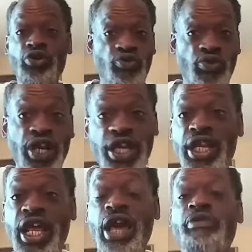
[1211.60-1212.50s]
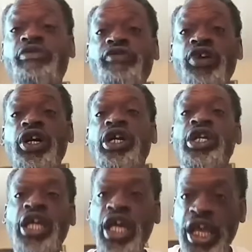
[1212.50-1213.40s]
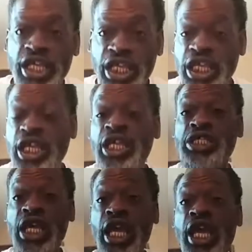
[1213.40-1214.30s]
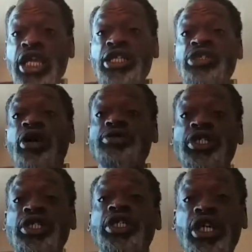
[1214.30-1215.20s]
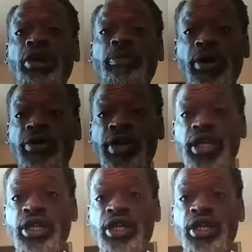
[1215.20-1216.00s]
running, having fun. And kids and adults can get up on it.